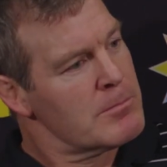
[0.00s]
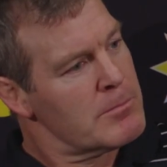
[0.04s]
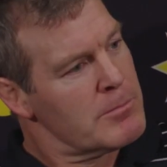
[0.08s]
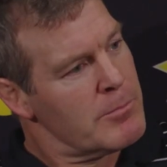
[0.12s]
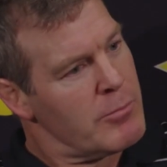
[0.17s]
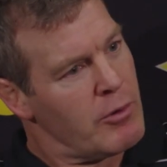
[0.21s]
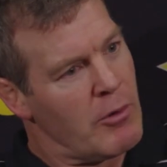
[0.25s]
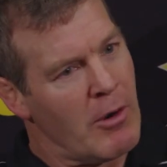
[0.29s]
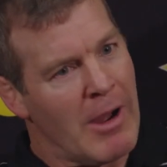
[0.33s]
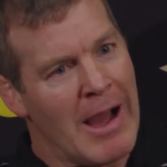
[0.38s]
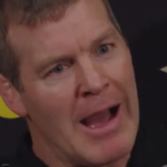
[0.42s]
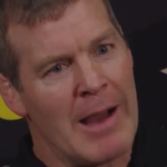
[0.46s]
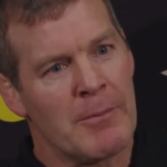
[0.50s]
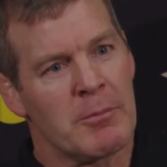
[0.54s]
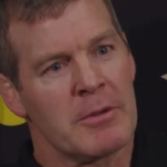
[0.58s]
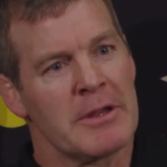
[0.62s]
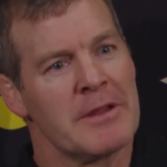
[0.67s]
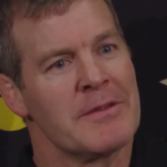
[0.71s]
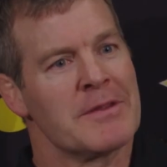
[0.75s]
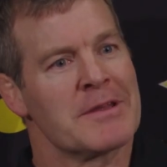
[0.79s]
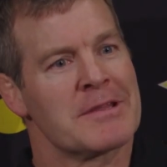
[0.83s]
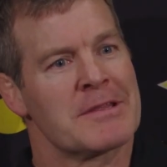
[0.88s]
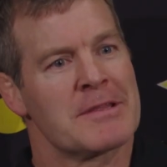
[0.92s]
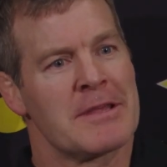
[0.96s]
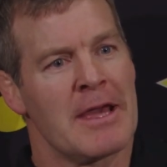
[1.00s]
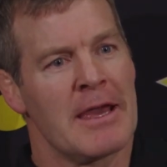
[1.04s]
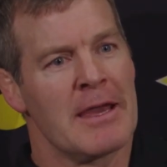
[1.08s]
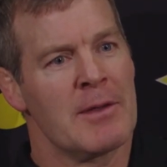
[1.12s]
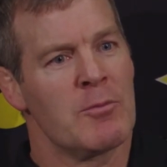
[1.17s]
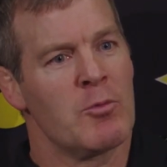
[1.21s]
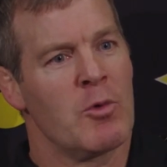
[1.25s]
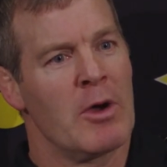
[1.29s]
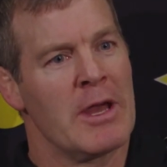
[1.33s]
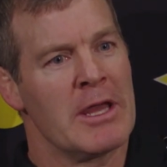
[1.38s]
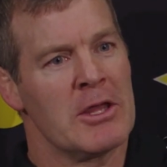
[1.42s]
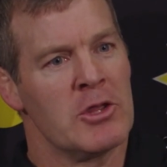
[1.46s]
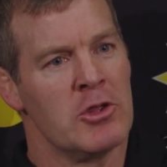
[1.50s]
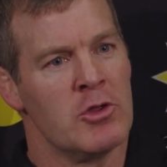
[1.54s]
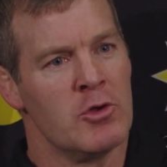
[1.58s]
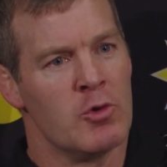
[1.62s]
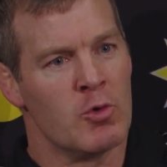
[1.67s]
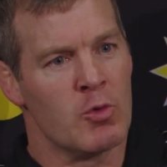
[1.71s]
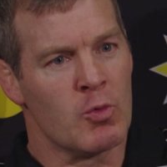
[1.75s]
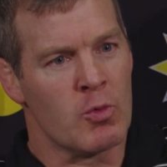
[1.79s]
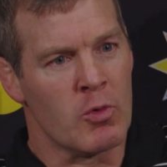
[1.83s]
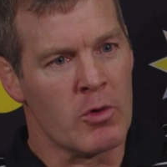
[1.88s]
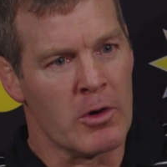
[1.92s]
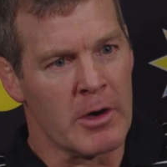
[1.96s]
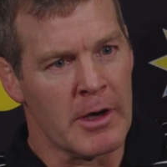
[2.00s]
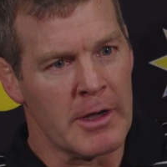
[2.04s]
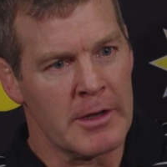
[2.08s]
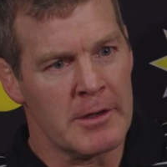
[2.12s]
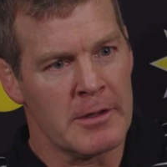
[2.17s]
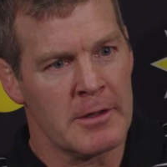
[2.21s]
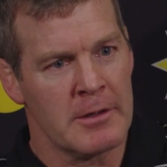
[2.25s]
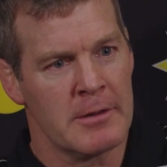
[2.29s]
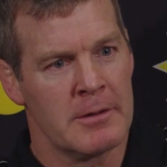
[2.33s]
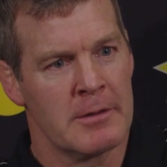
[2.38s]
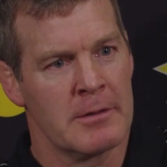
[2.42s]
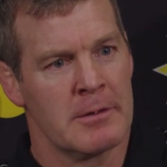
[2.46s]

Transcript: Probably the same way you would.